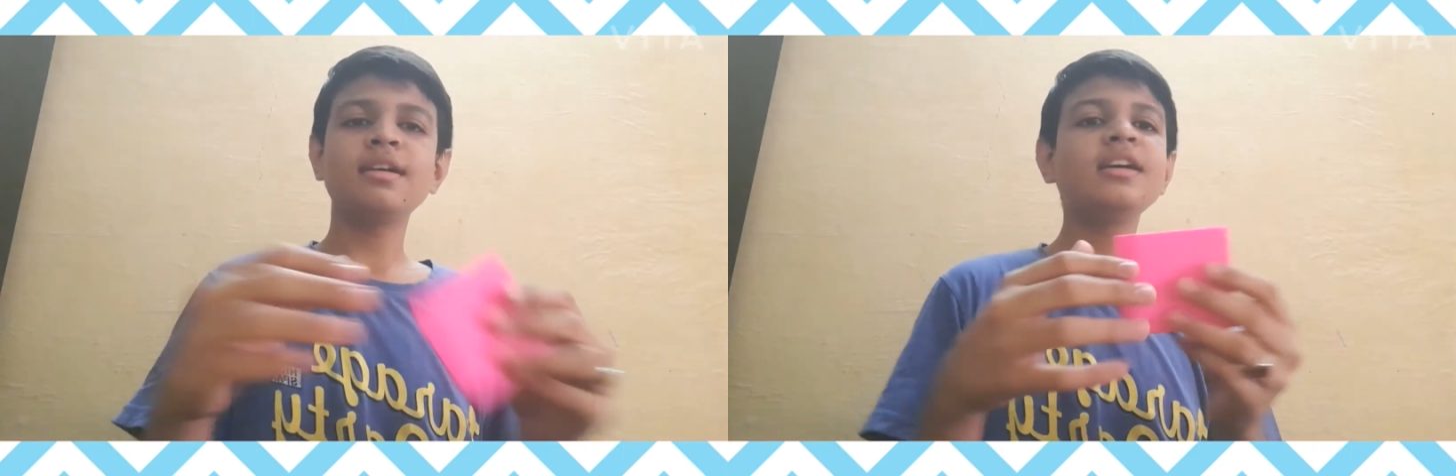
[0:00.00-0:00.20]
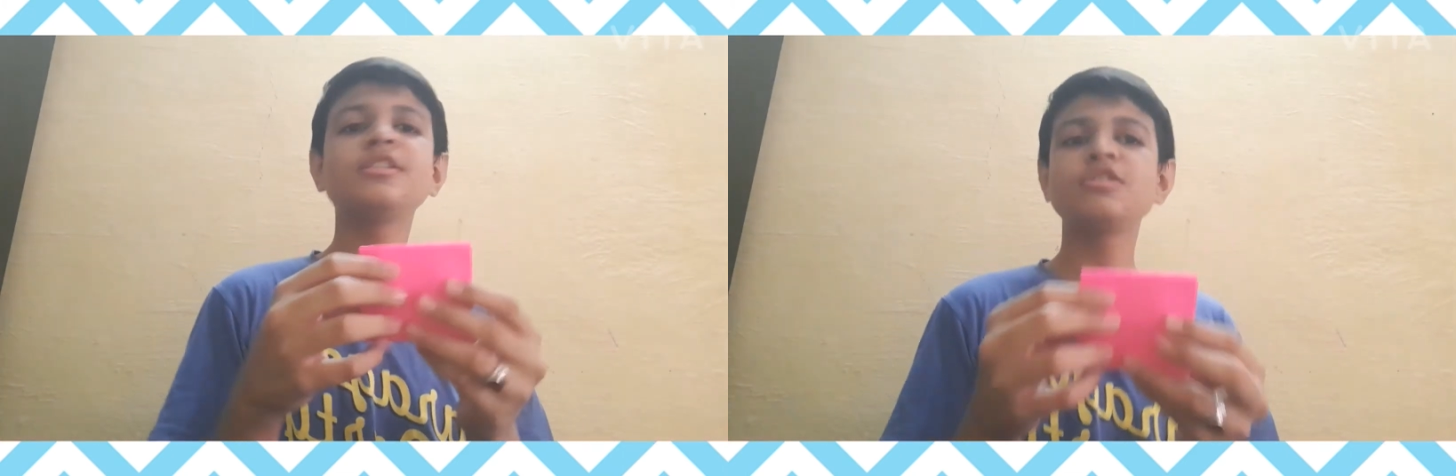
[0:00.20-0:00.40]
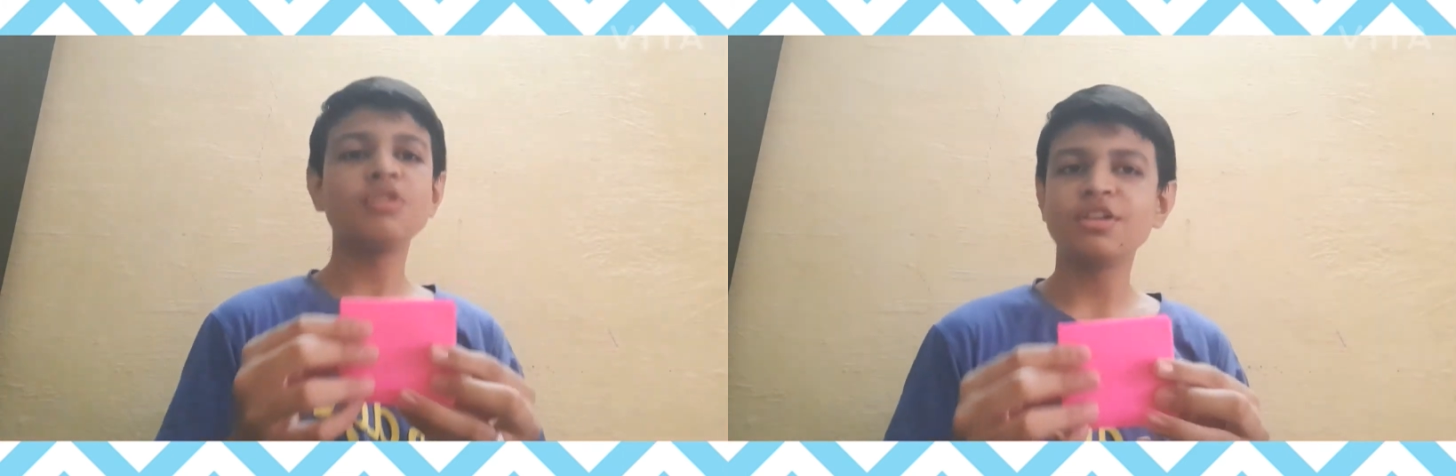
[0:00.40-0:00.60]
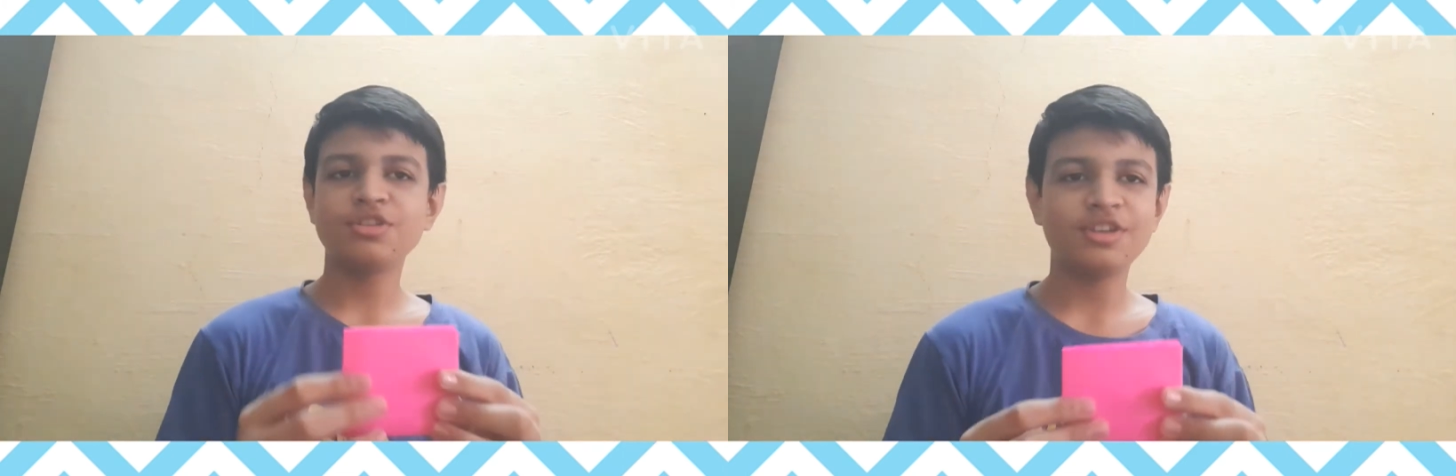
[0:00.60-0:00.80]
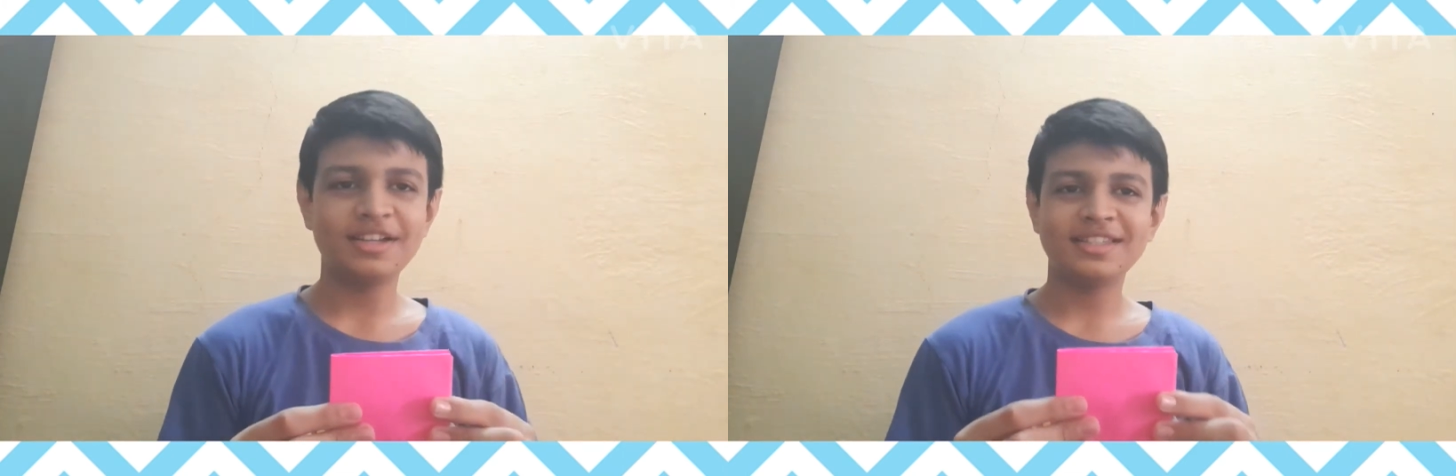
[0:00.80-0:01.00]
It's your
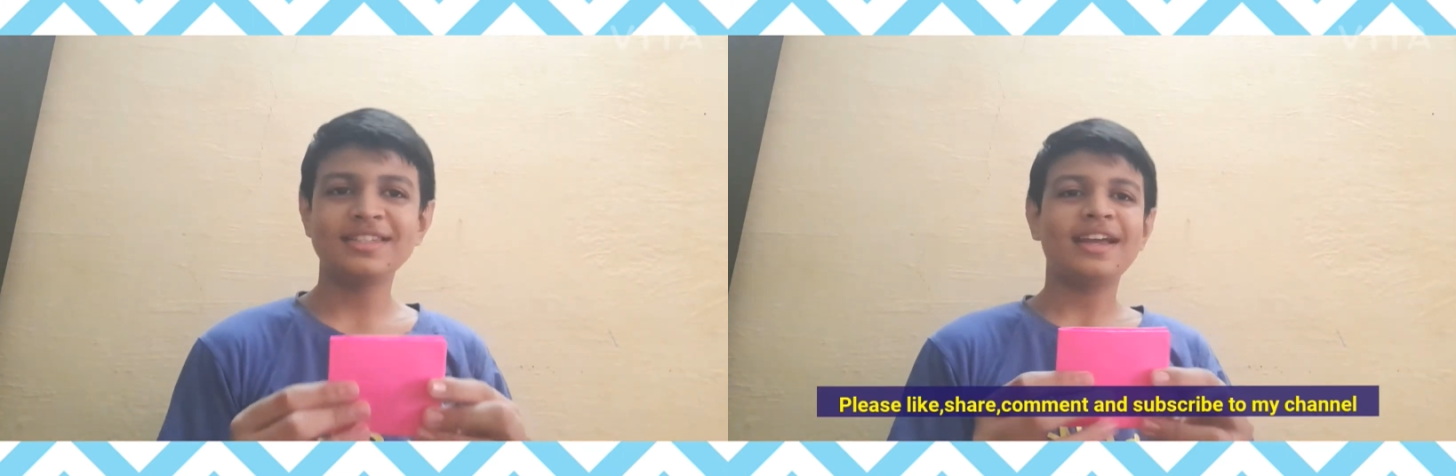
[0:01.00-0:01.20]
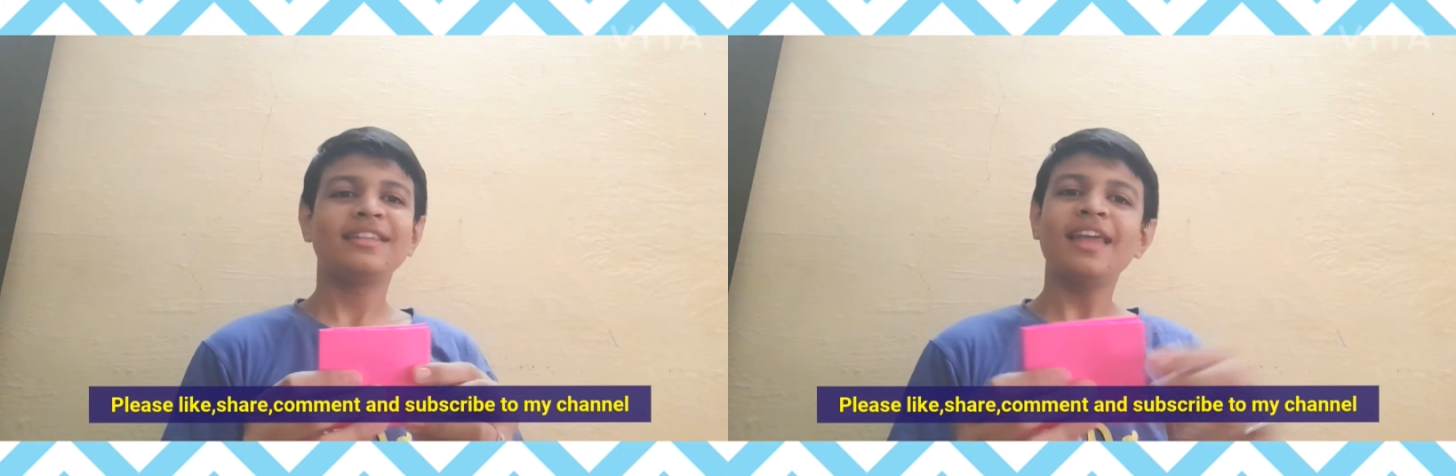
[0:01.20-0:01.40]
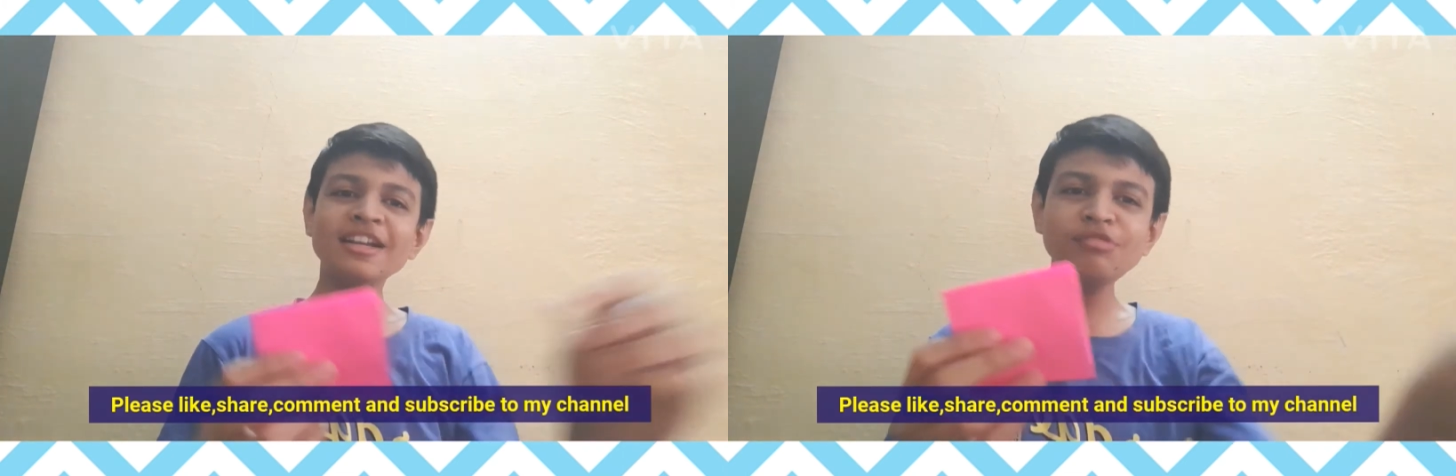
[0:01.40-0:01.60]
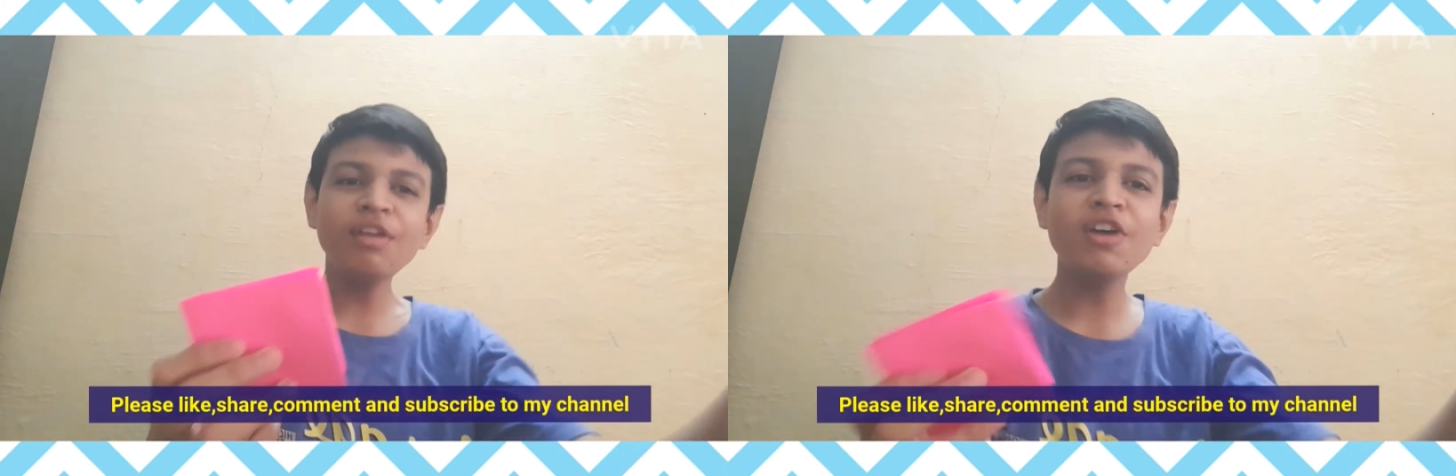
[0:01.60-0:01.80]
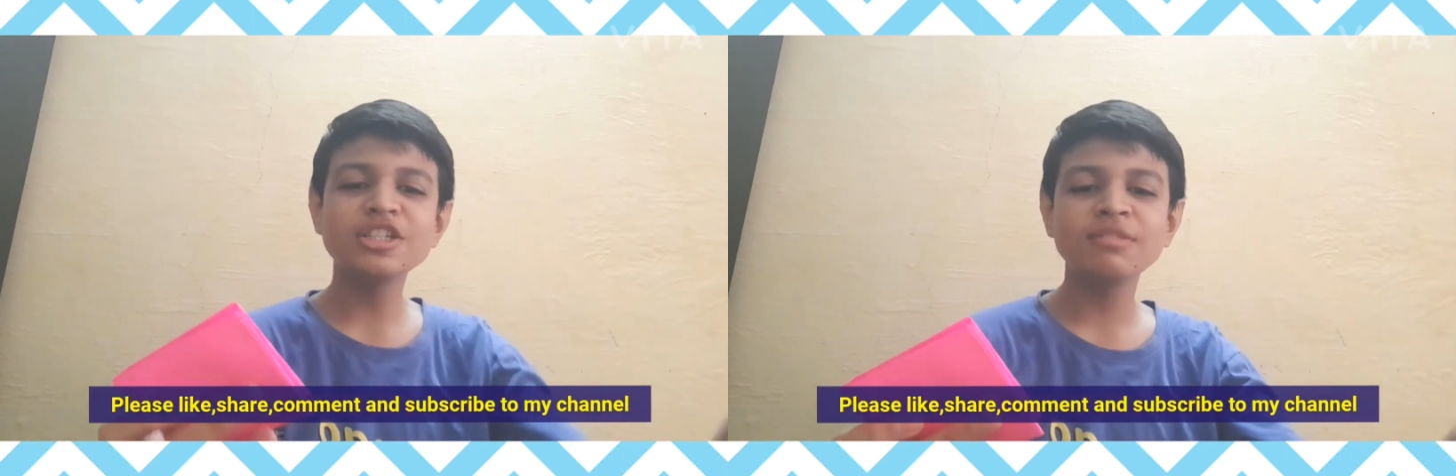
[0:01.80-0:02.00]
choice. Thanks for
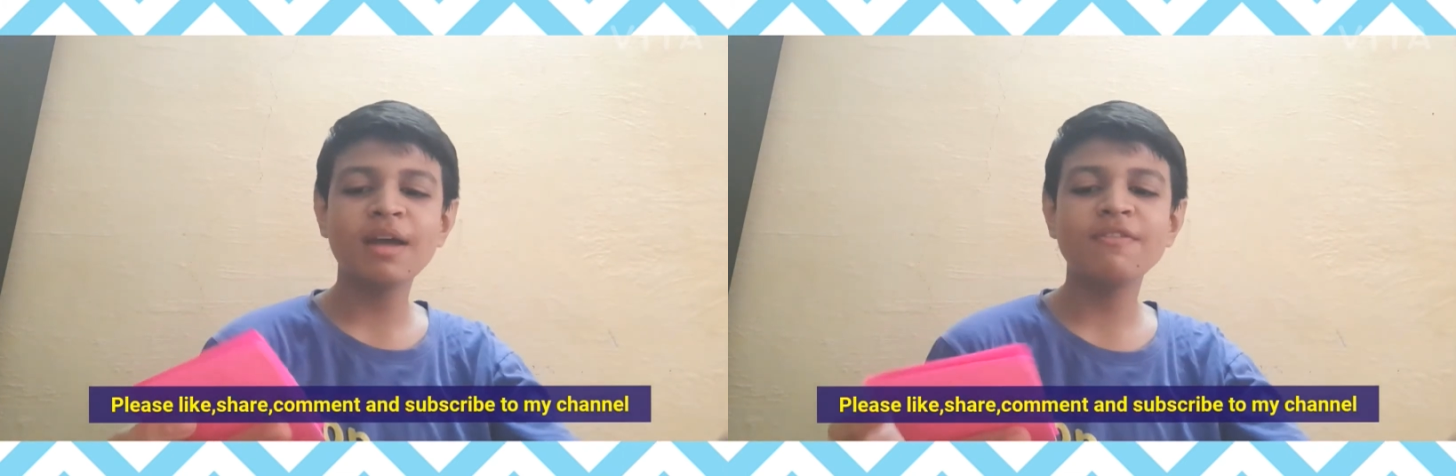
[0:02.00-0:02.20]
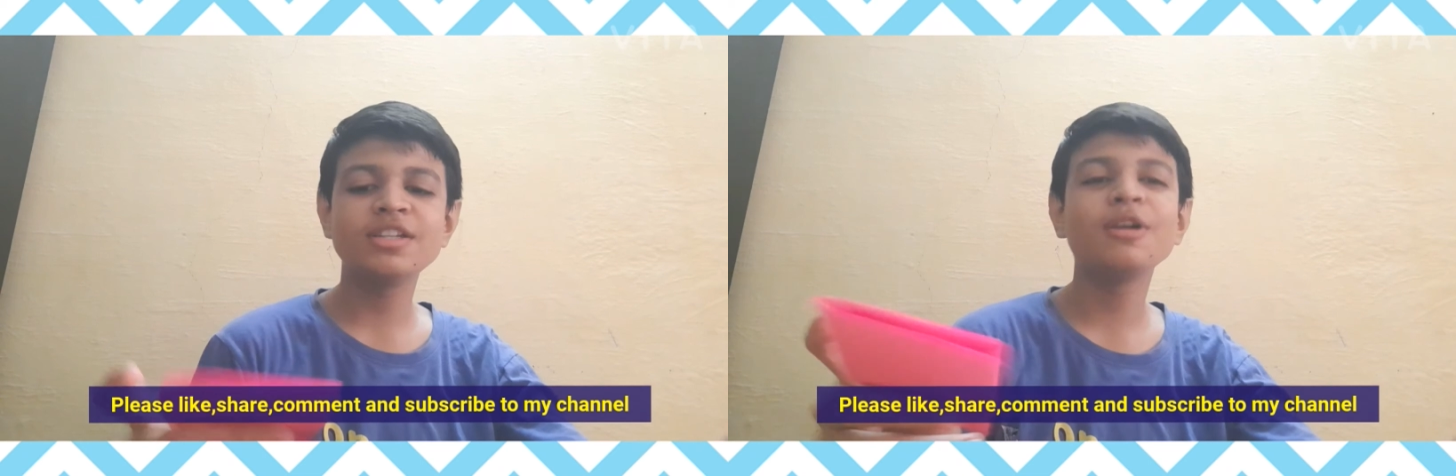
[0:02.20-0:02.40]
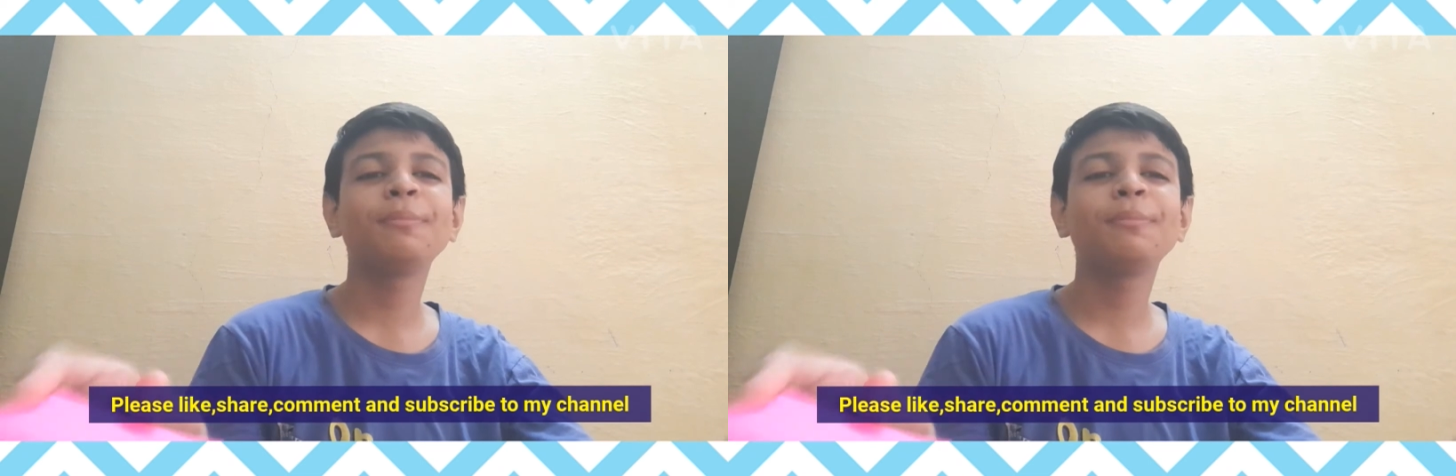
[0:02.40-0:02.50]
watching my video.